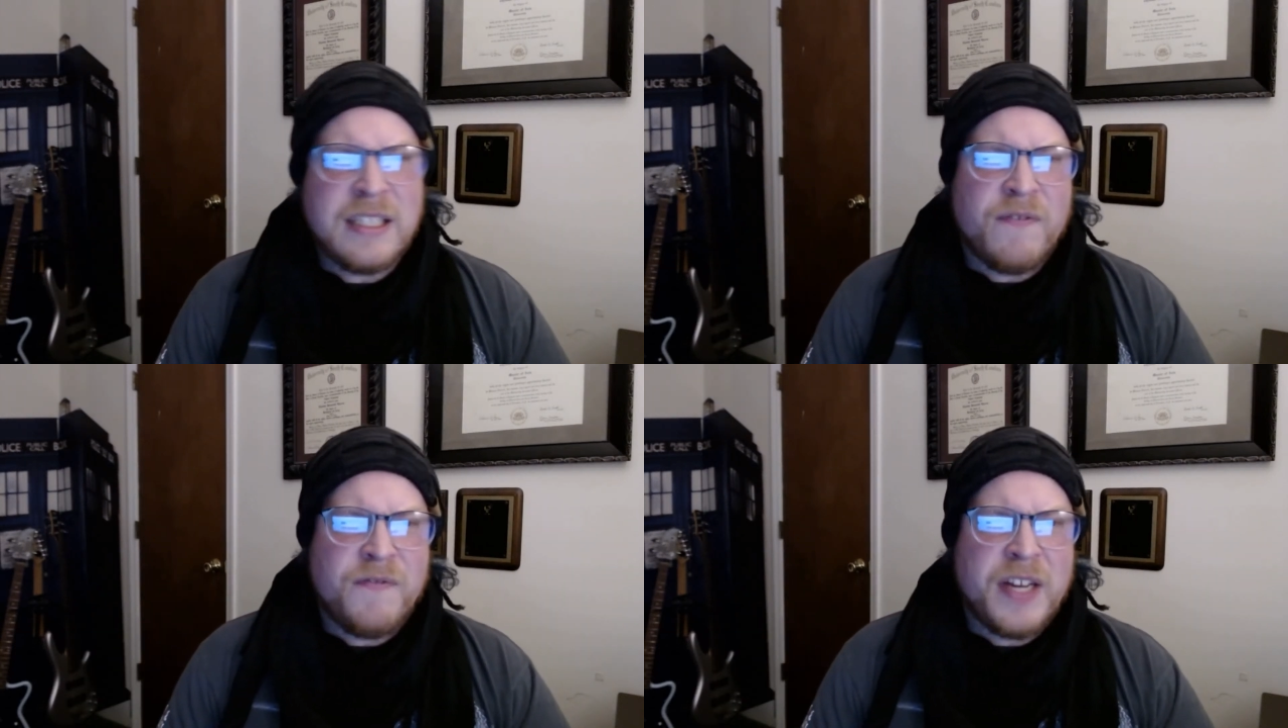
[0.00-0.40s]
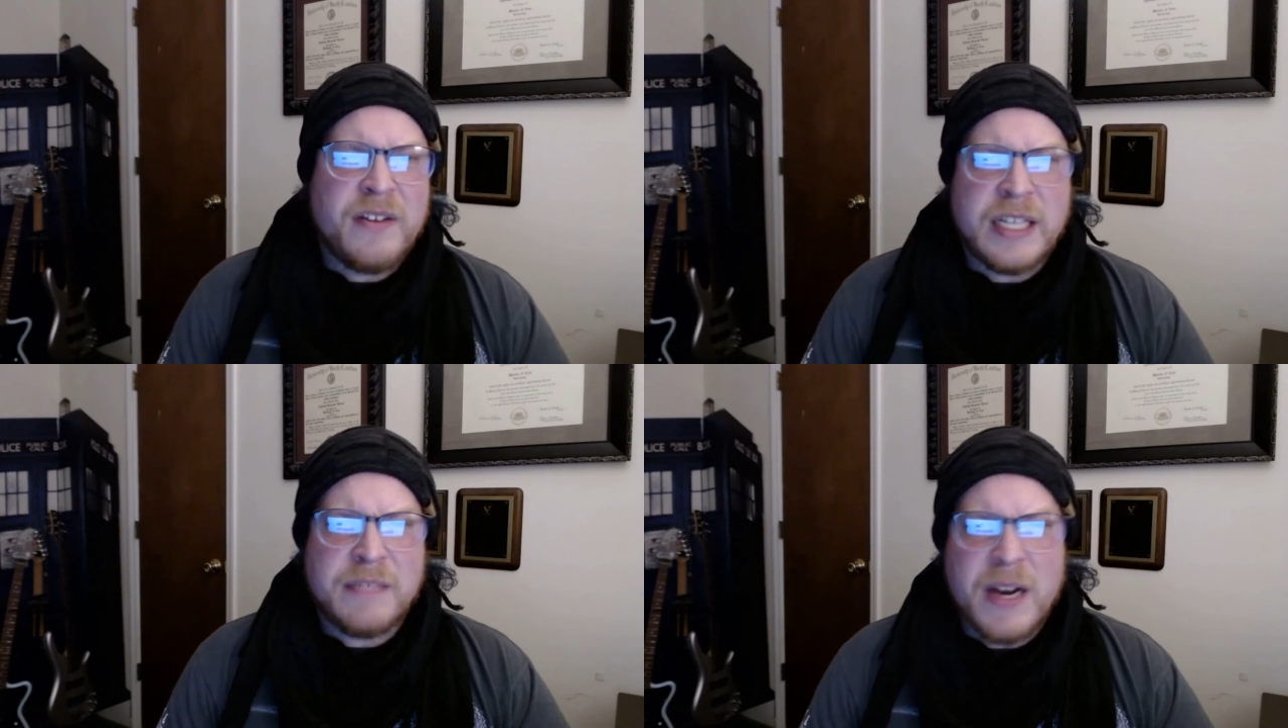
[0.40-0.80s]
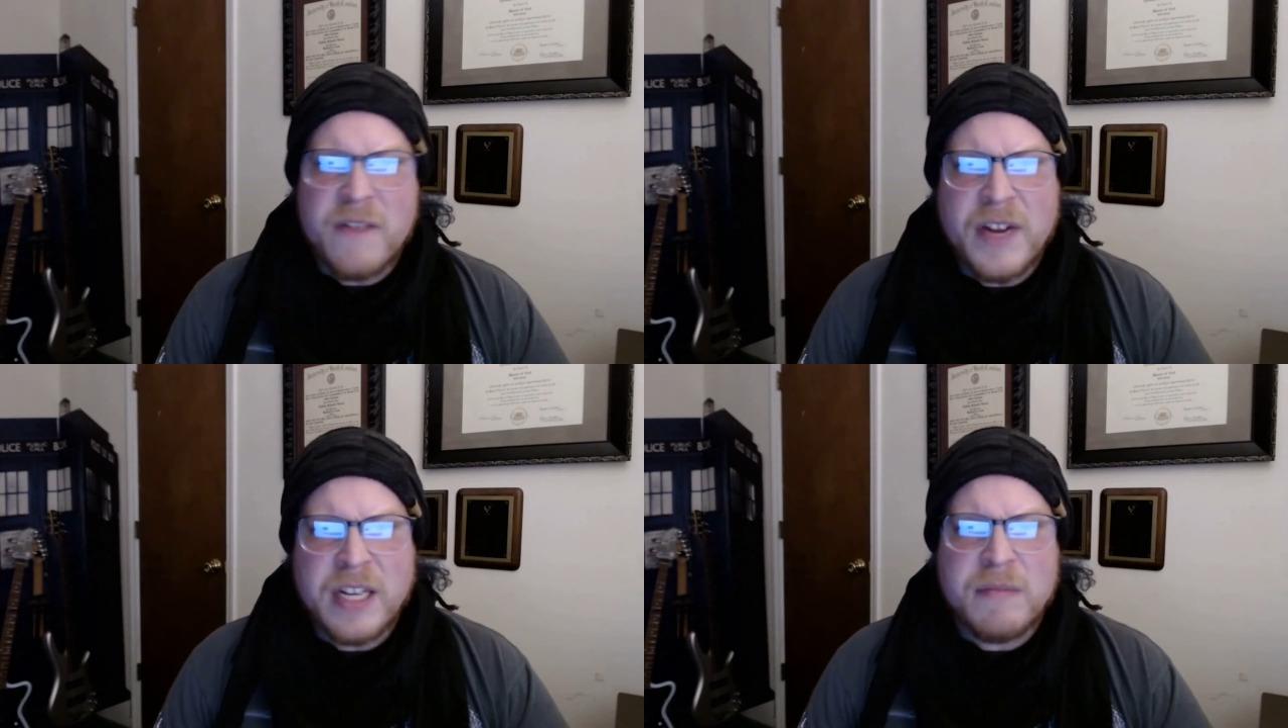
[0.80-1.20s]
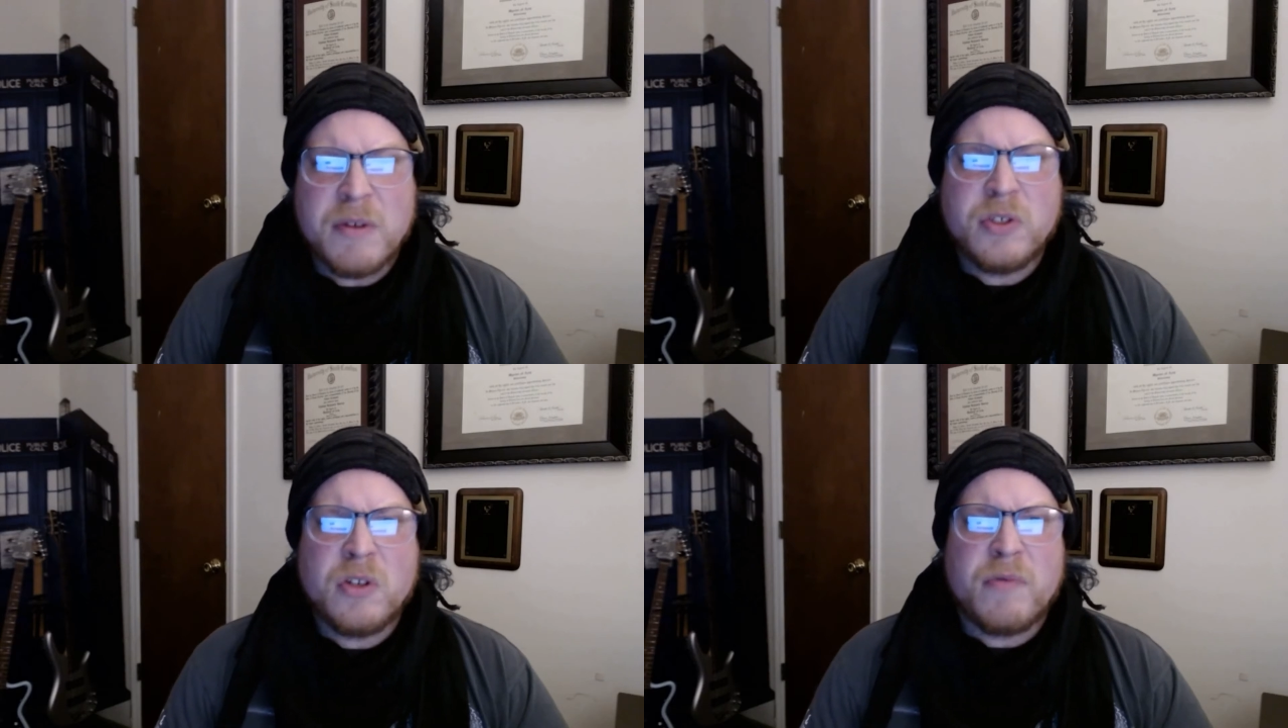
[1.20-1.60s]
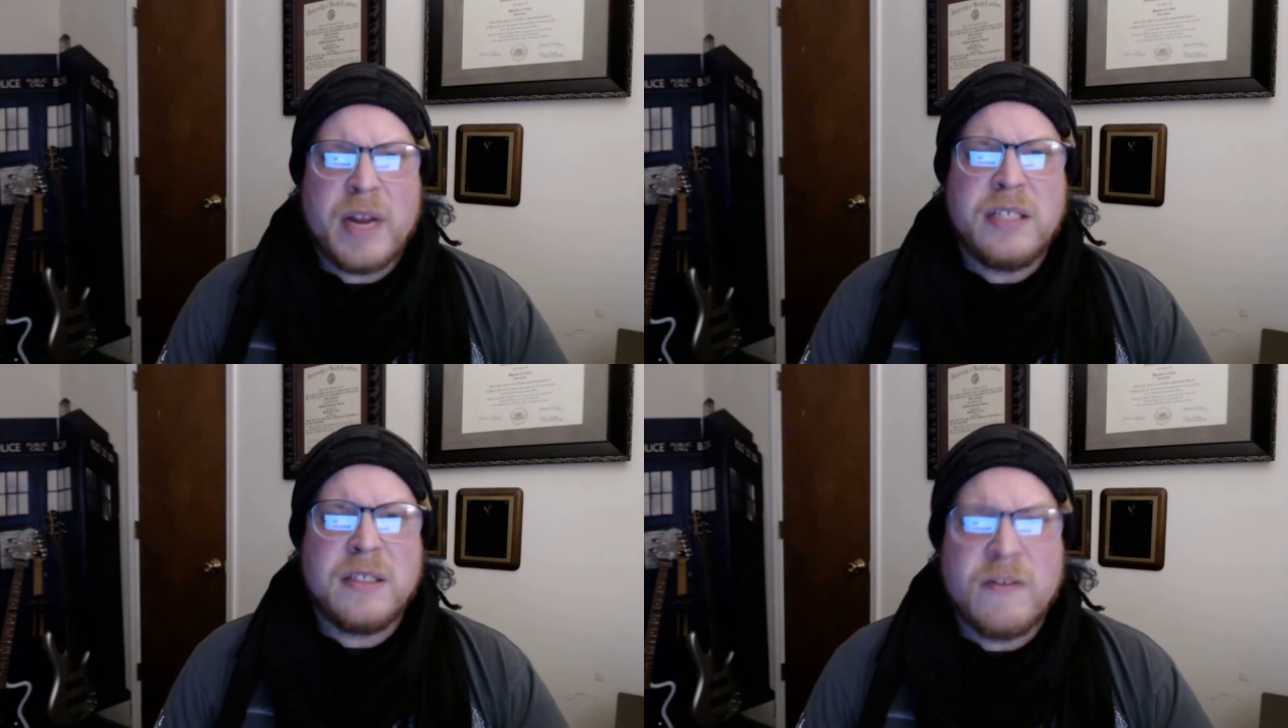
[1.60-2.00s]
and fear as might affect the most
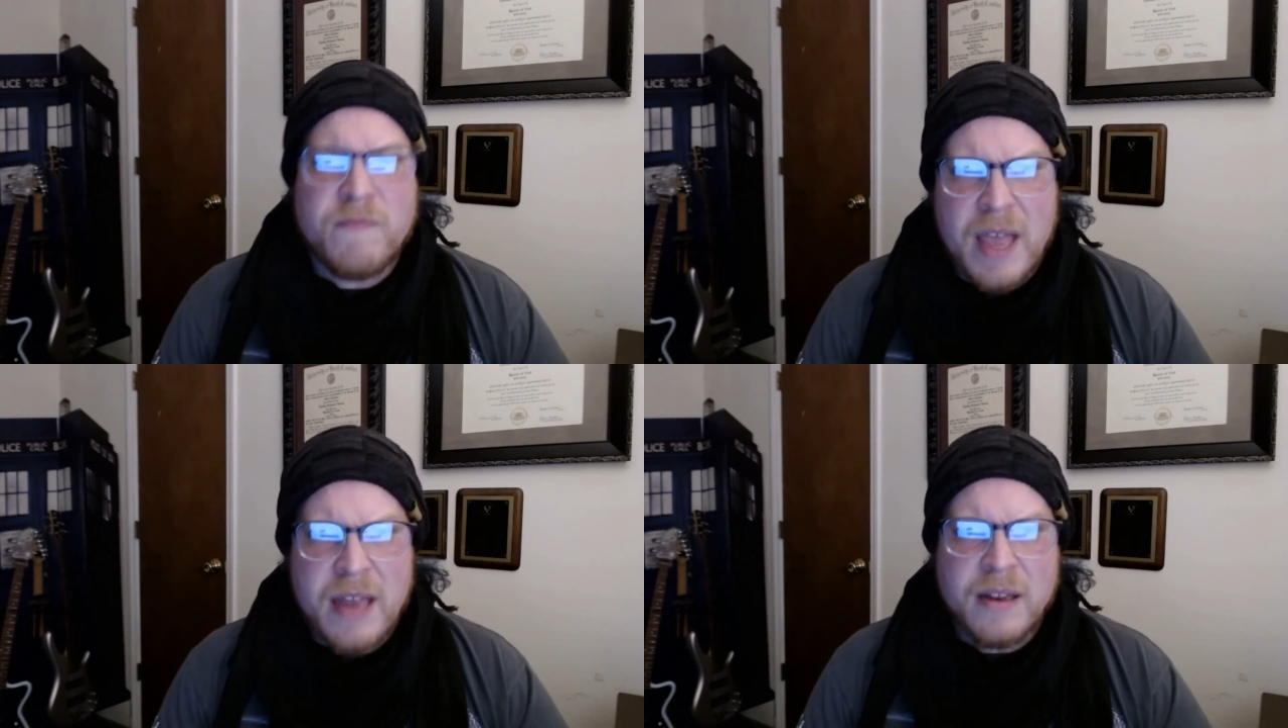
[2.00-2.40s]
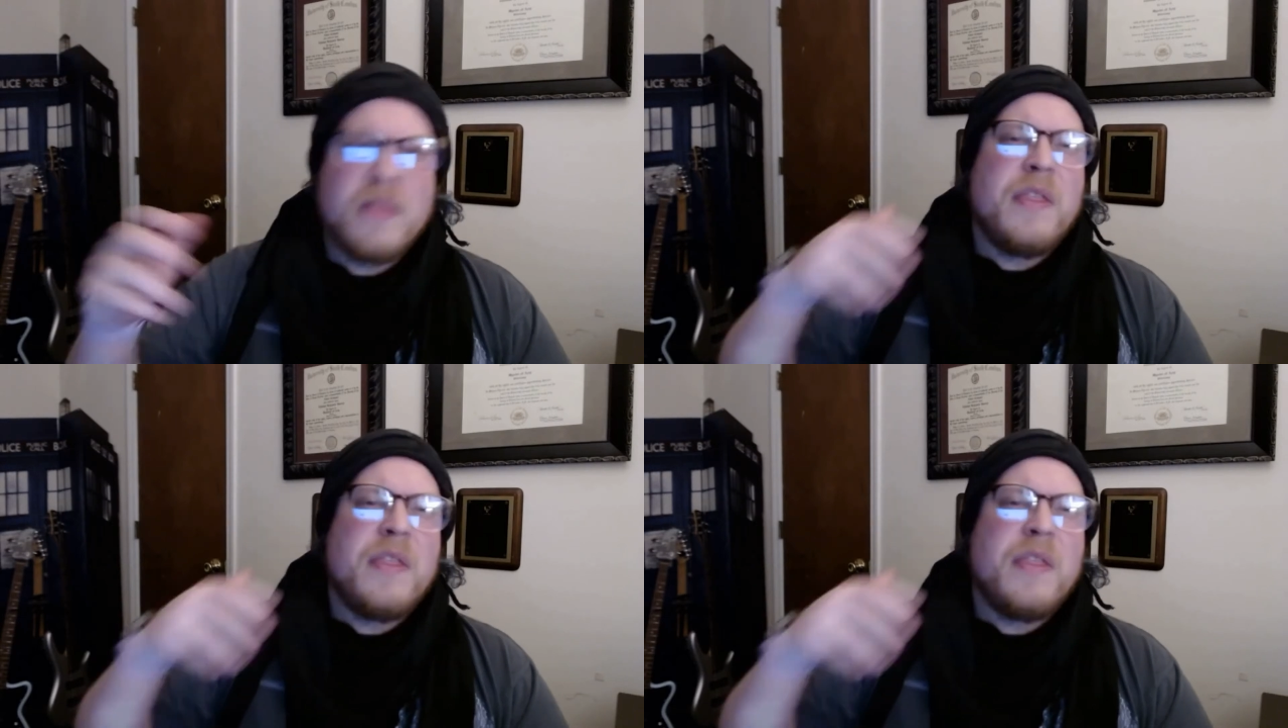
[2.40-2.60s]
courageous of men,